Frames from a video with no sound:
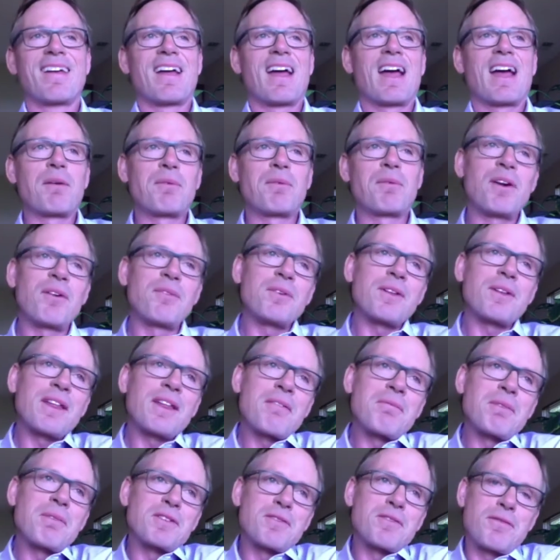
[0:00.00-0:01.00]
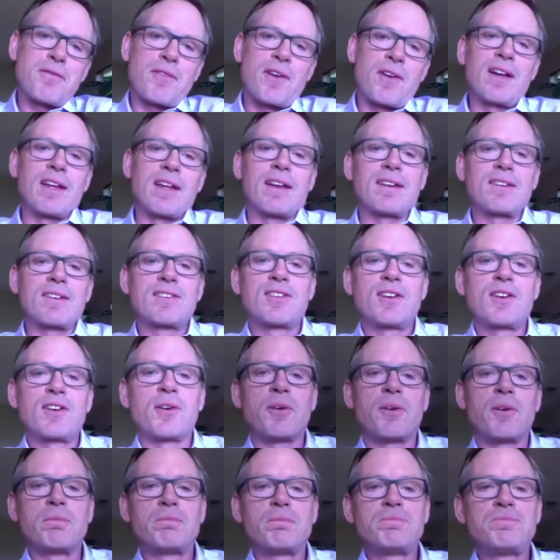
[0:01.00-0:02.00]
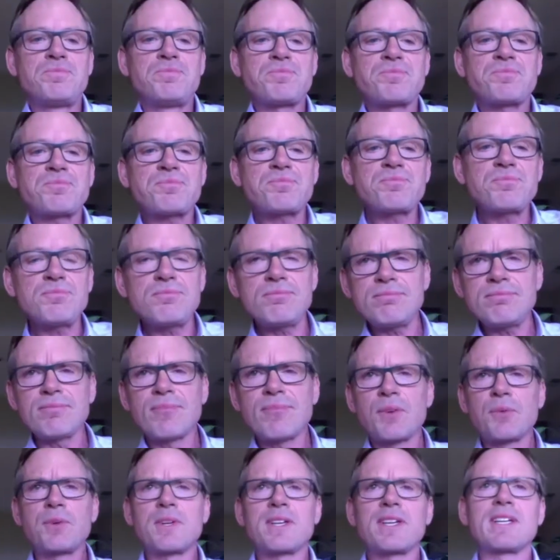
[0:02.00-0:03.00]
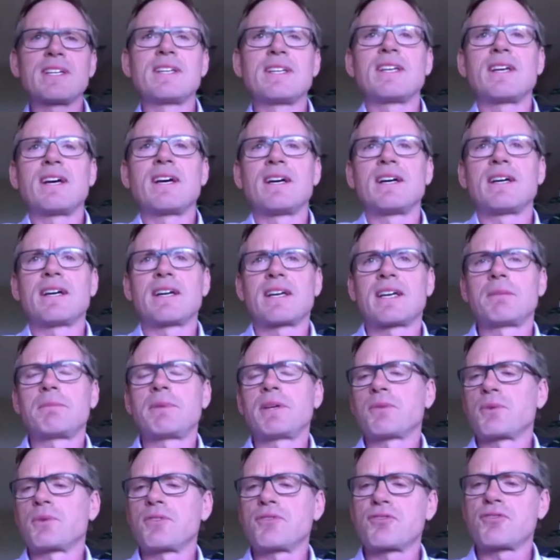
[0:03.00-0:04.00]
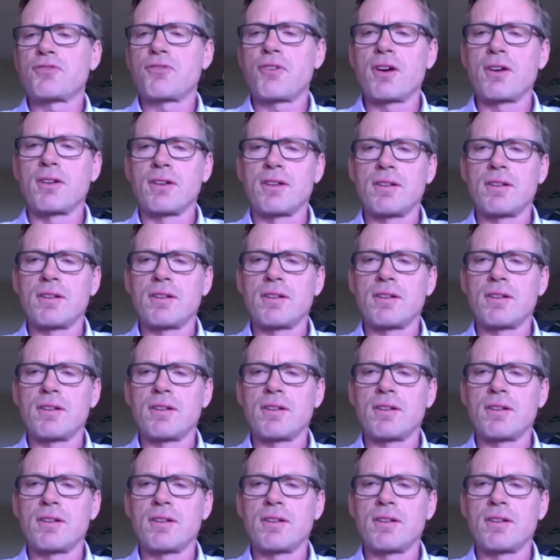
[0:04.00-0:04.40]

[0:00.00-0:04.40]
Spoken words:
And we don't really have much fun, too. We can, it can be a real struggle,